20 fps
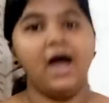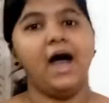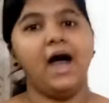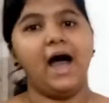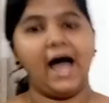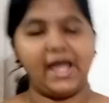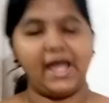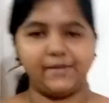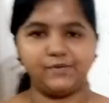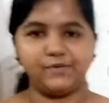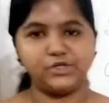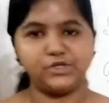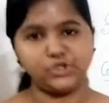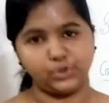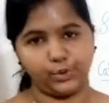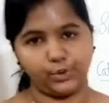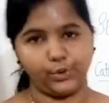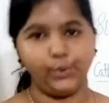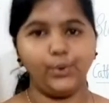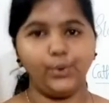I will show
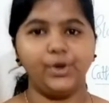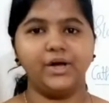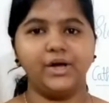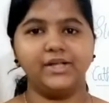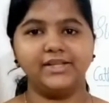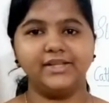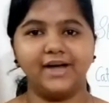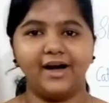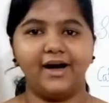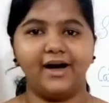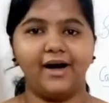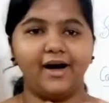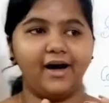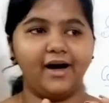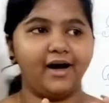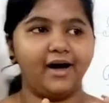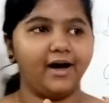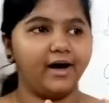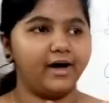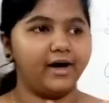you the
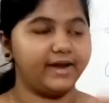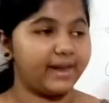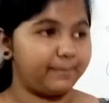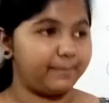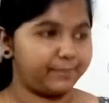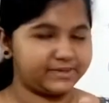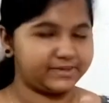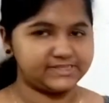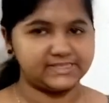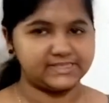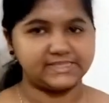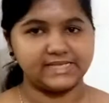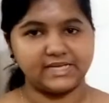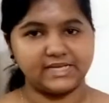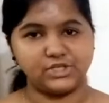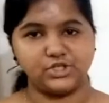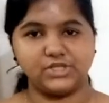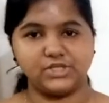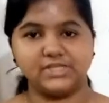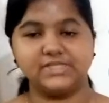
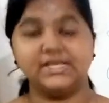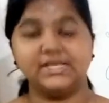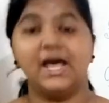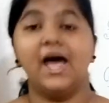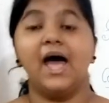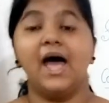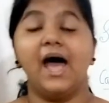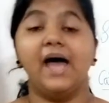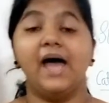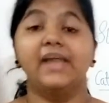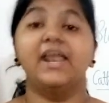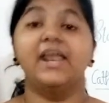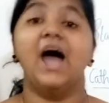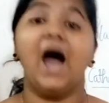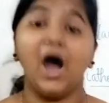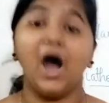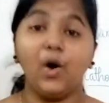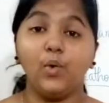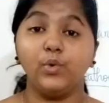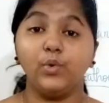representations and
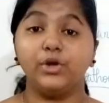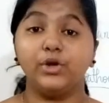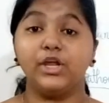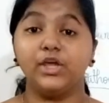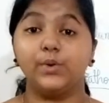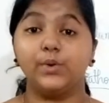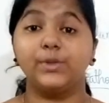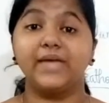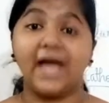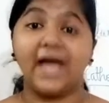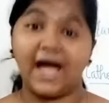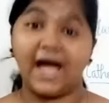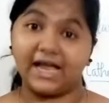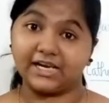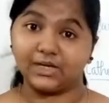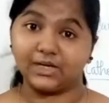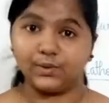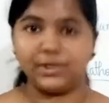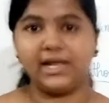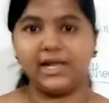how do you
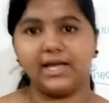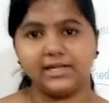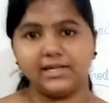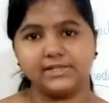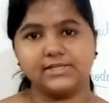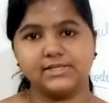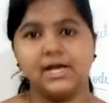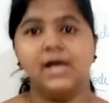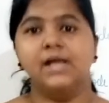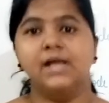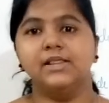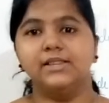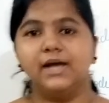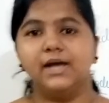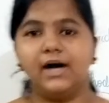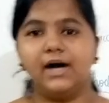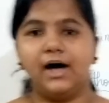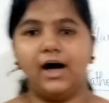calculate the